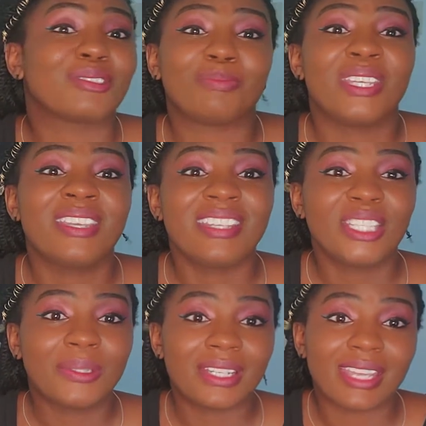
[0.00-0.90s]
speaking
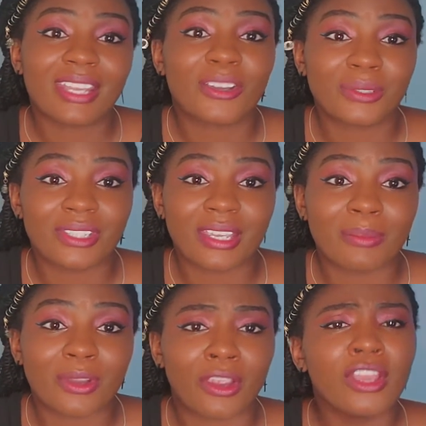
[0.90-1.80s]
into an echo
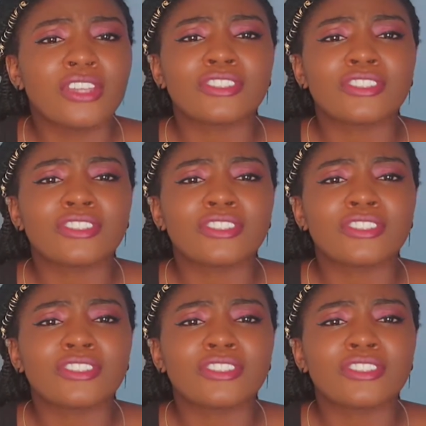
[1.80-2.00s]
chamber.